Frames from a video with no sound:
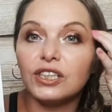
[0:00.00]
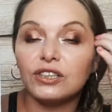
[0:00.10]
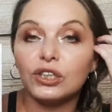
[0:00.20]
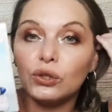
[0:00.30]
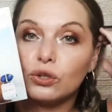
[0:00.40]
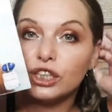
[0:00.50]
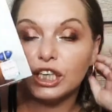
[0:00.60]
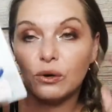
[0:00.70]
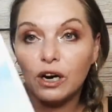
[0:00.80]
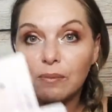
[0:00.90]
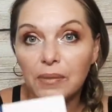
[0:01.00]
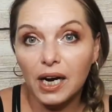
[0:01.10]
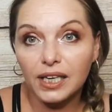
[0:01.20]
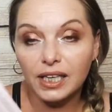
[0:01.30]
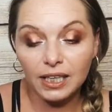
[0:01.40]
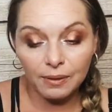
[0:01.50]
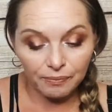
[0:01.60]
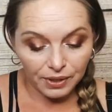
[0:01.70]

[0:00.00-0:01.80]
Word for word: It's a Giorgio Armani